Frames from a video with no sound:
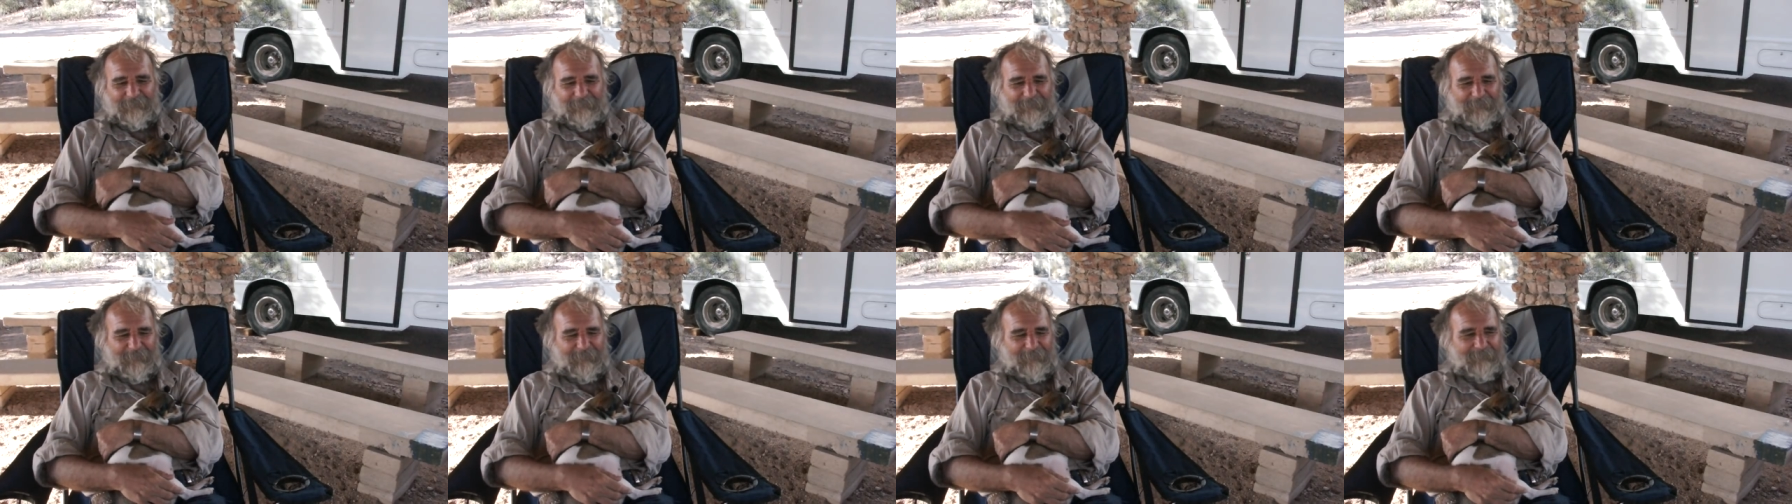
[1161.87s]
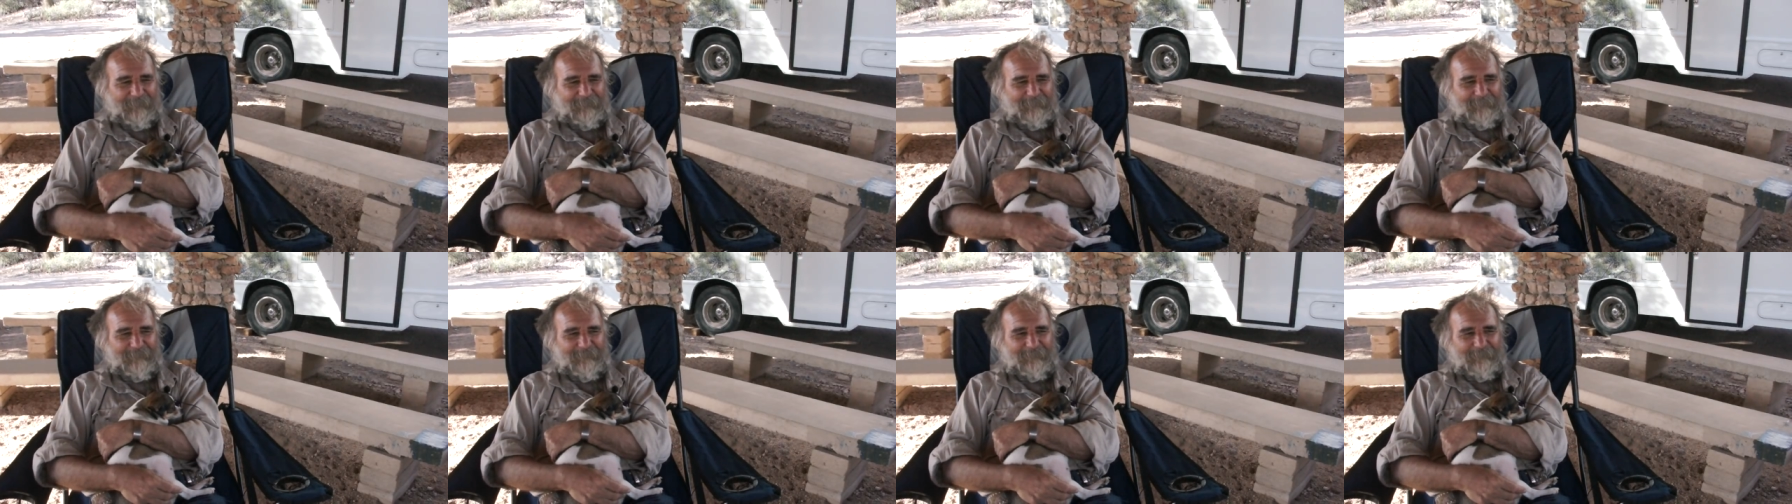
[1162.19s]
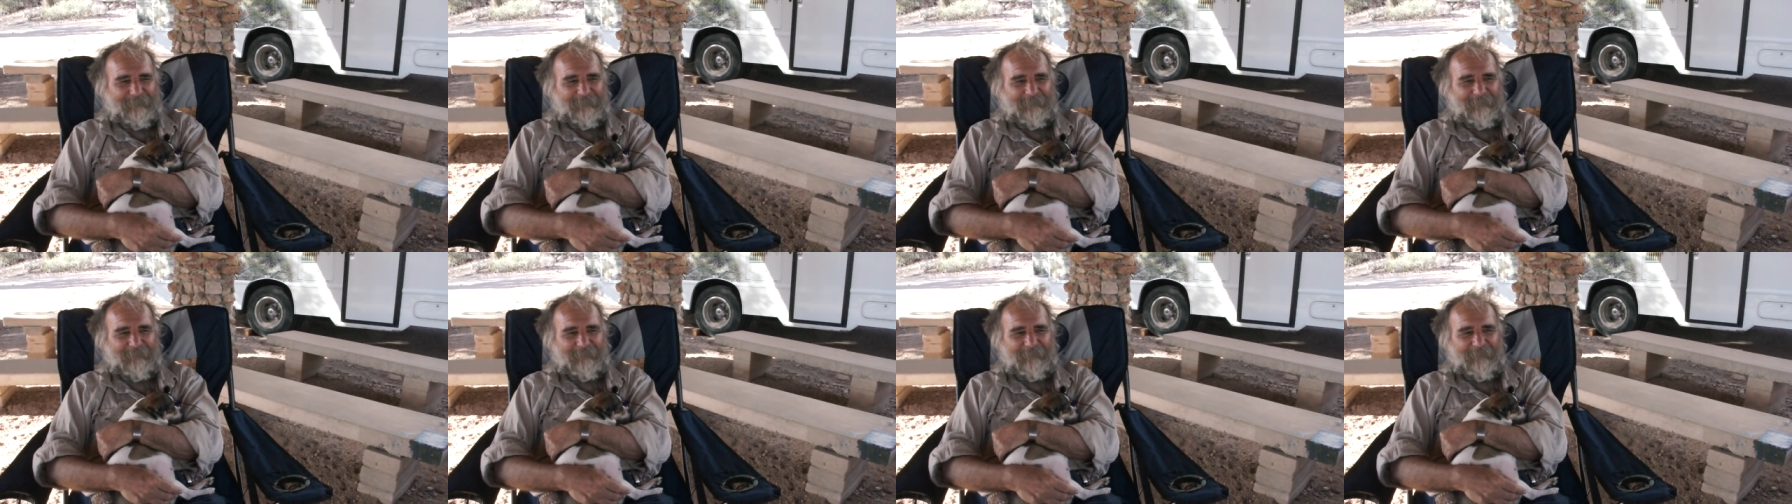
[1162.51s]
And
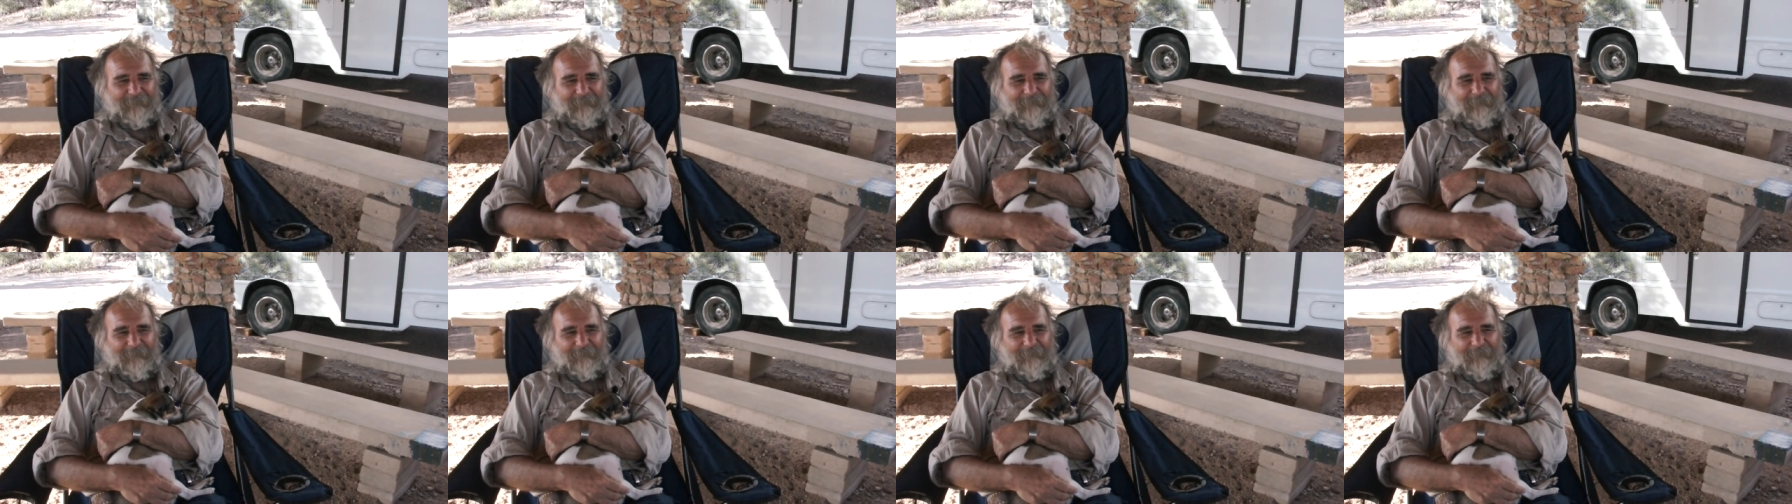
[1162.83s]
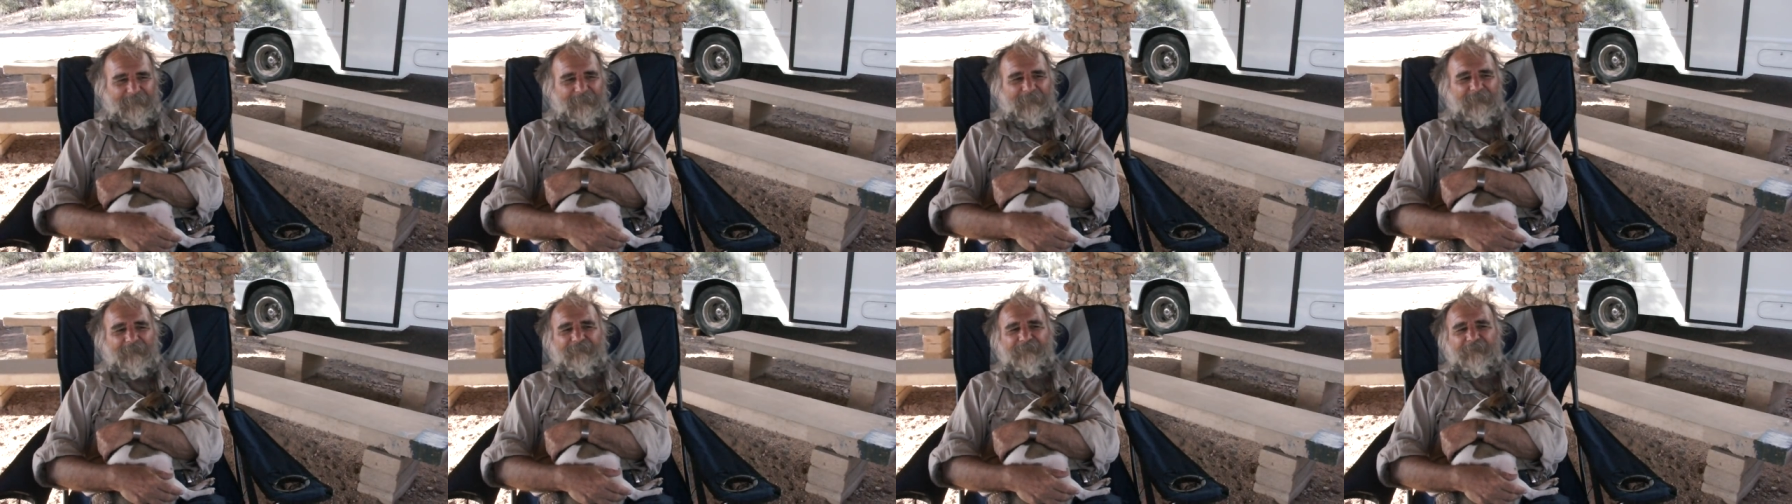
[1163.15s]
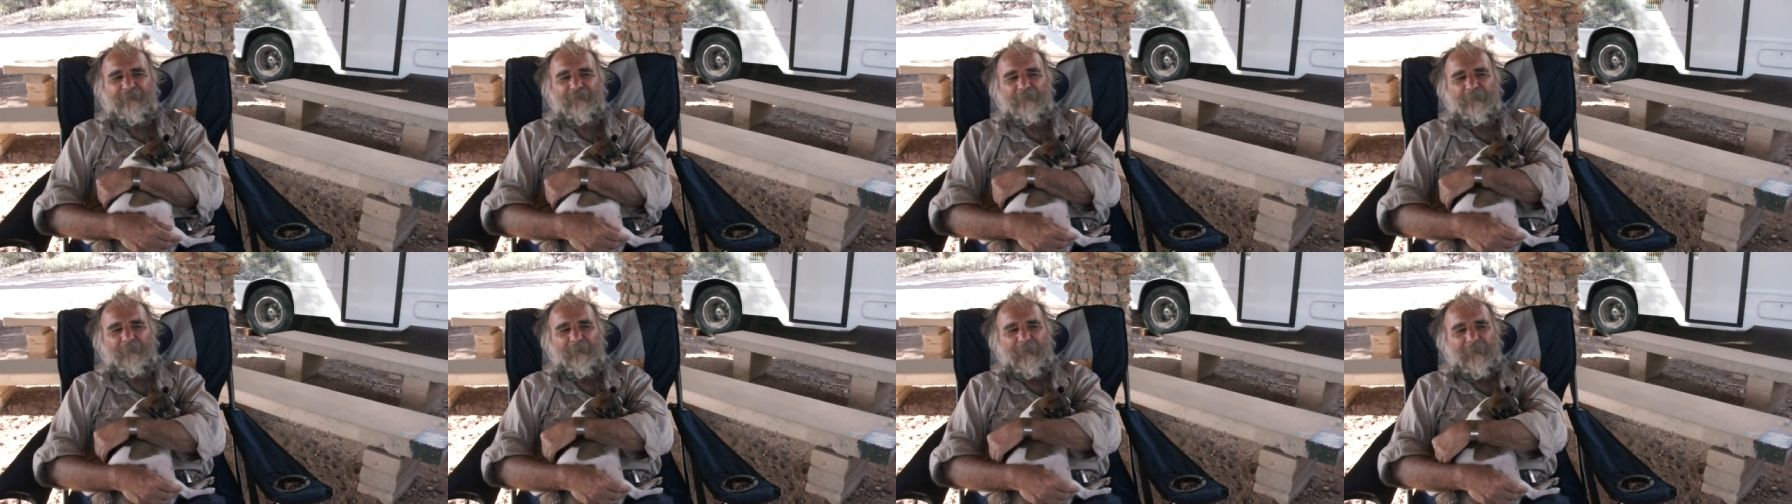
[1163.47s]
he
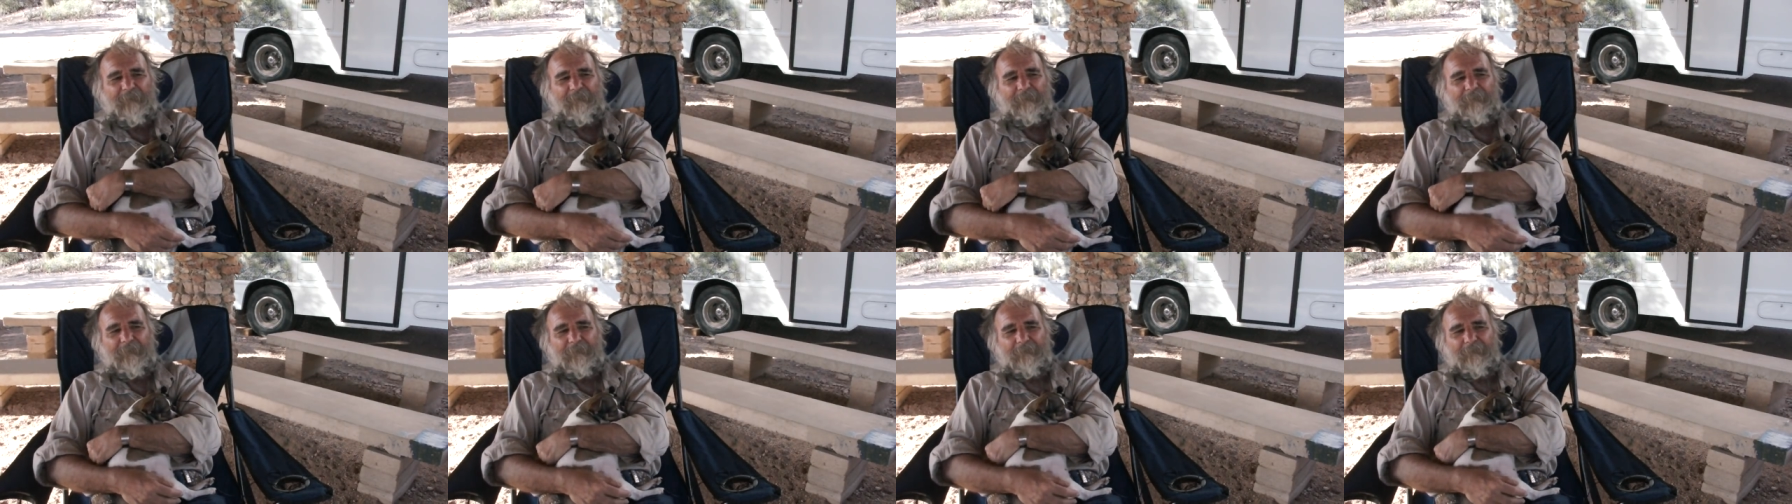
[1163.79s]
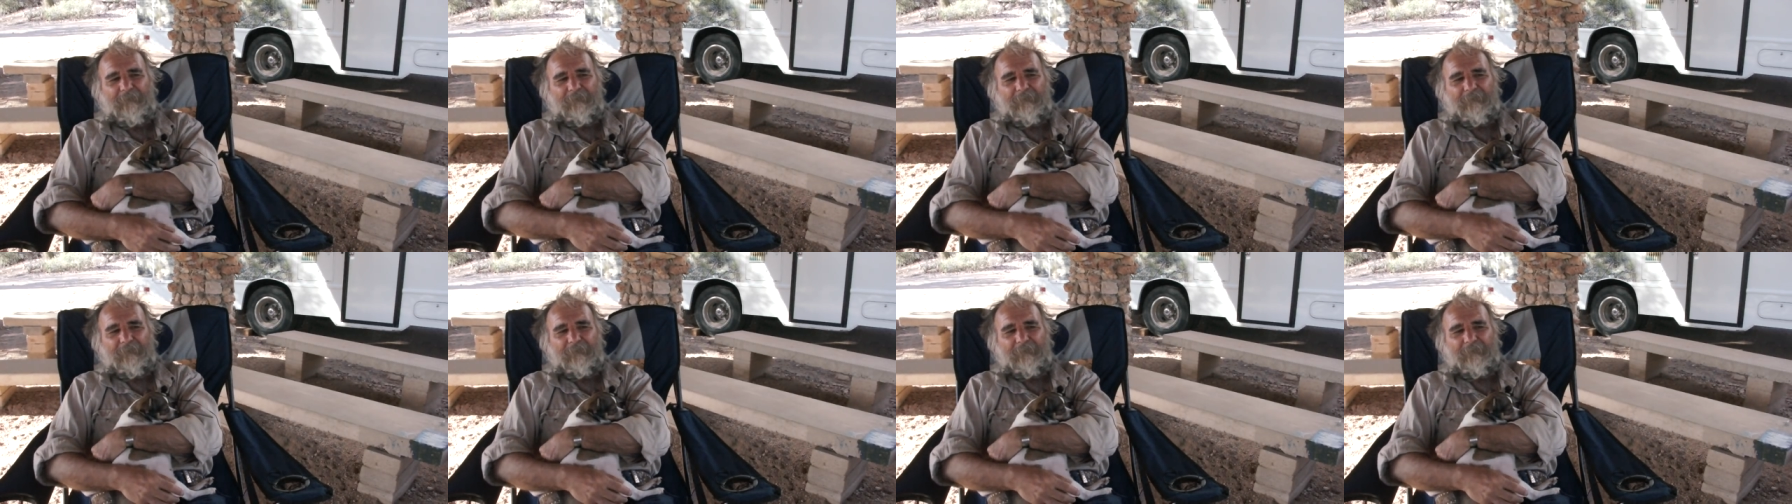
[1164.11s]
listened to me